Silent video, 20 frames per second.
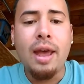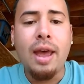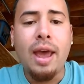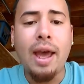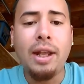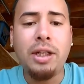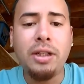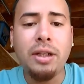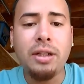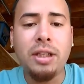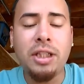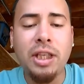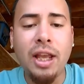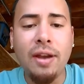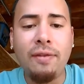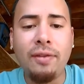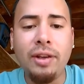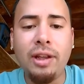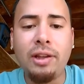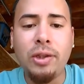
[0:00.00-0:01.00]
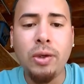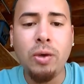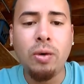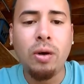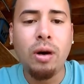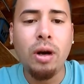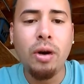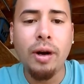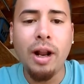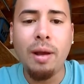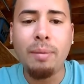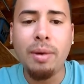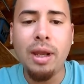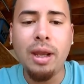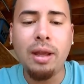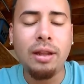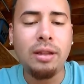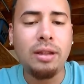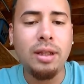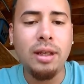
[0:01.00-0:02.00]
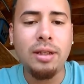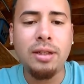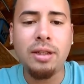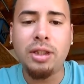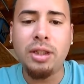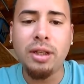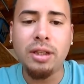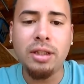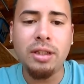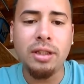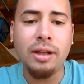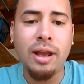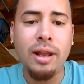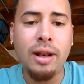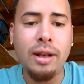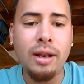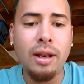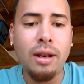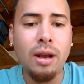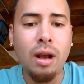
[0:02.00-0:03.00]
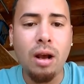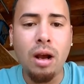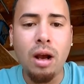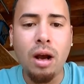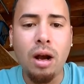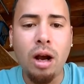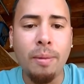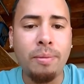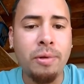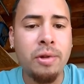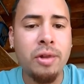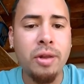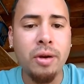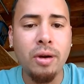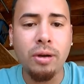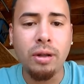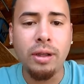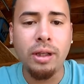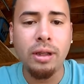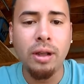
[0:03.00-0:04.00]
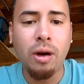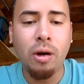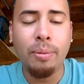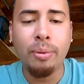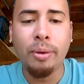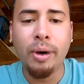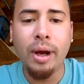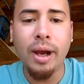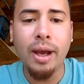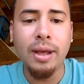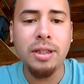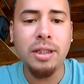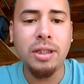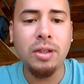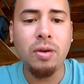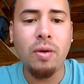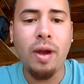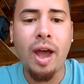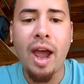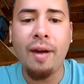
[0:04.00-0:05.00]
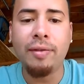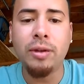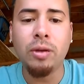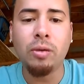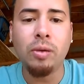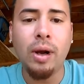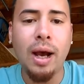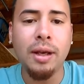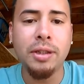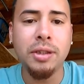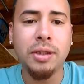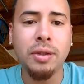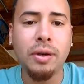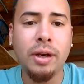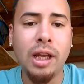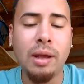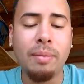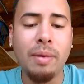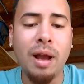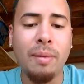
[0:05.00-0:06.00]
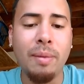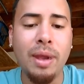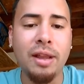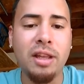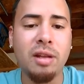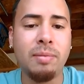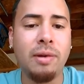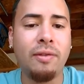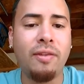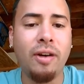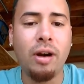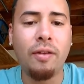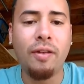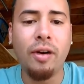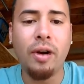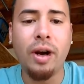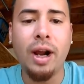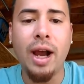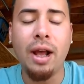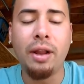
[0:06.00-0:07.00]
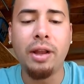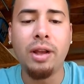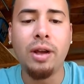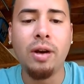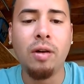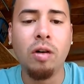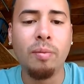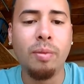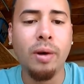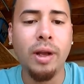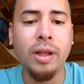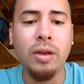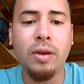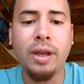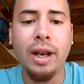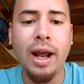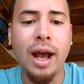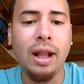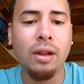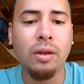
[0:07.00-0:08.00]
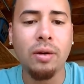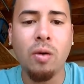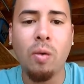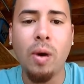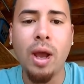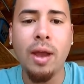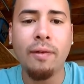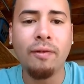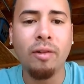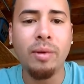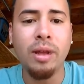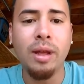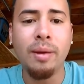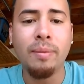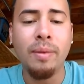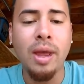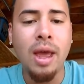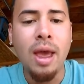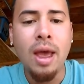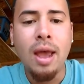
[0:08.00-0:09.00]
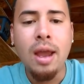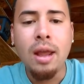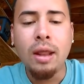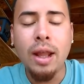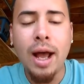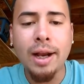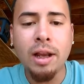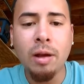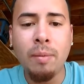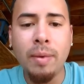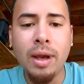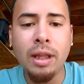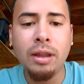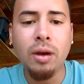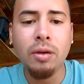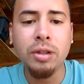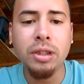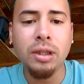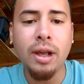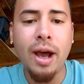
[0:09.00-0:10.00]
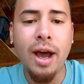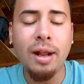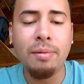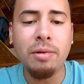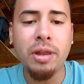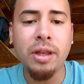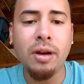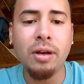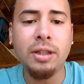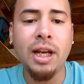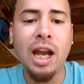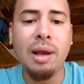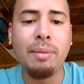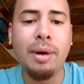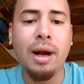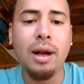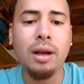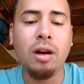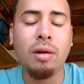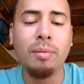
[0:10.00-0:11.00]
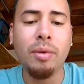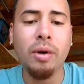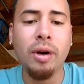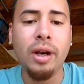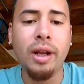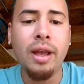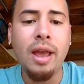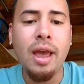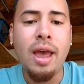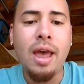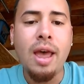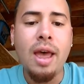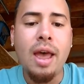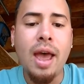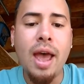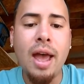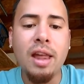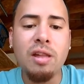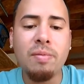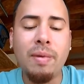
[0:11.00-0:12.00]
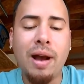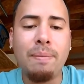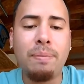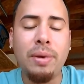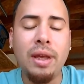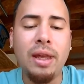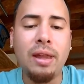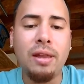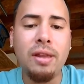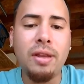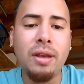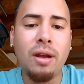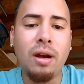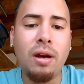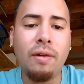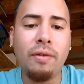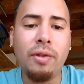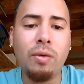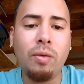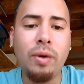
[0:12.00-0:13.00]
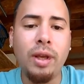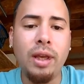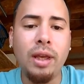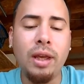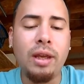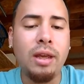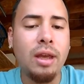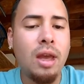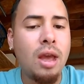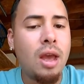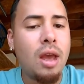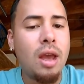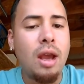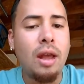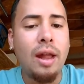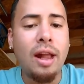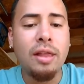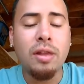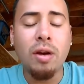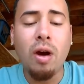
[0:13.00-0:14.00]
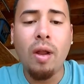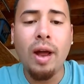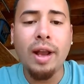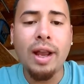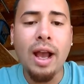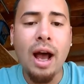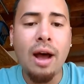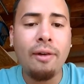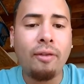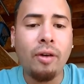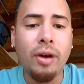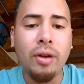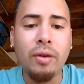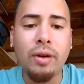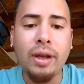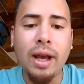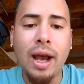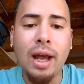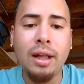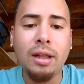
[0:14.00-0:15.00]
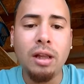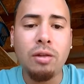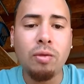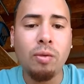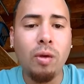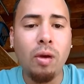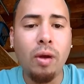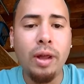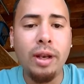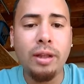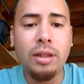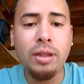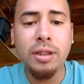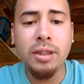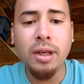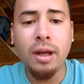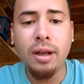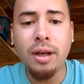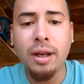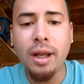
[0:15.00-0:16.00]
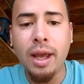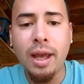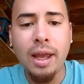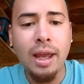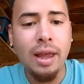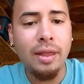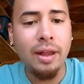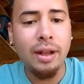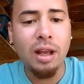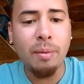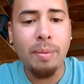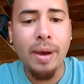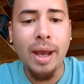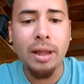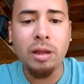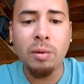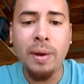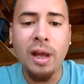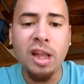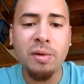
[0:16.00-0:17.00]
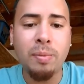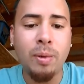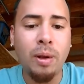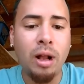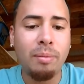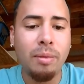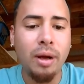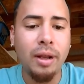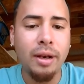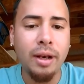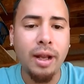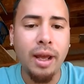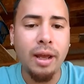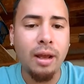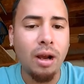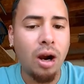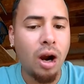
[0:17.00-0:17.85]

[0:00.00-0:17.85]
At just 7,200, I mean, this is just an absurdly low price. You have to roster him. I mean, he's going to be very, very highly owned, but you cannot look away from him. Lock him in those lineups there. Ty Montgomery as my beast of the week. That's all I got for you guys. Let's roll into Sunday and then get back to baseball on Monday.